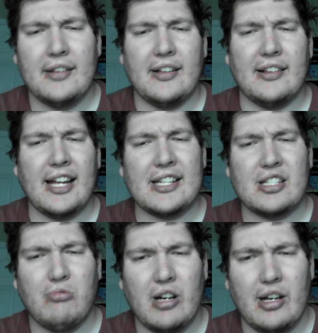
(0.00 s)
The
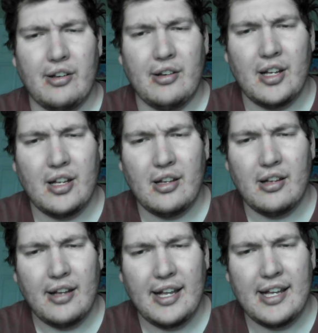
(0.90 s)
last one
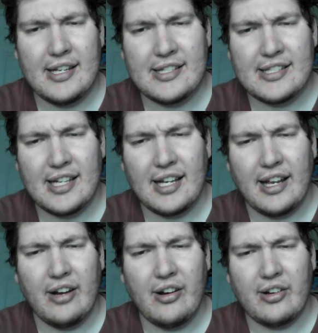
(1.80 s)
is a
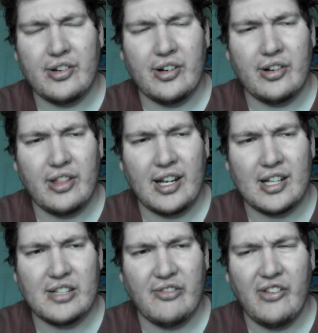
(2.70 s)
character that
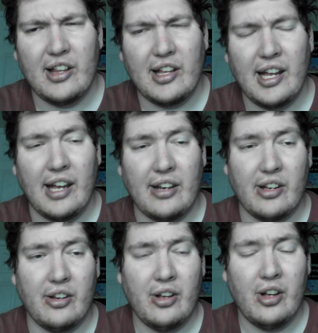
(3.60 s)
is
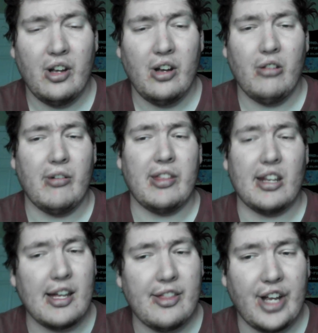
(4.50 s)
affiliated with
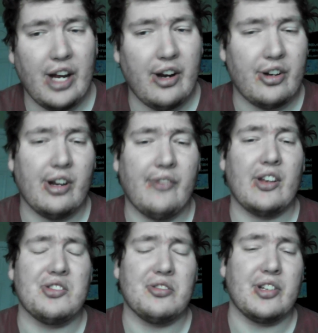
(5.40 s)
another character I've
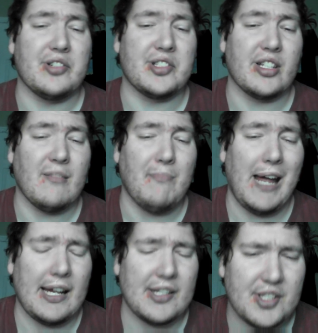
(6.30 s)
introduced in the
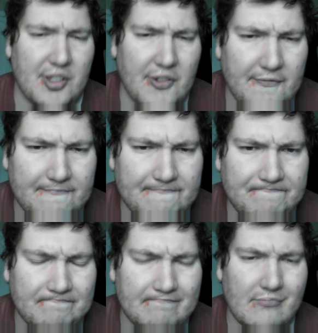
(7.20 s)
past.
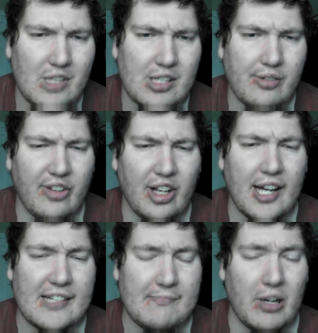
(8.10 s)
So if you
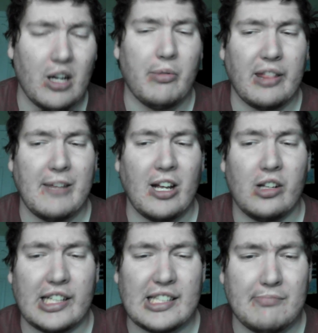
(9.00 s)
guys bear with me,
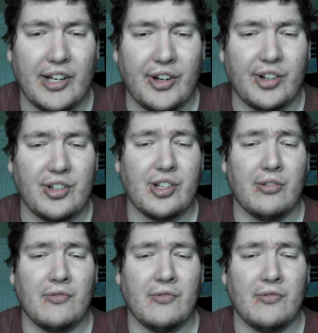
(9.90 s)
I'll explain her to you.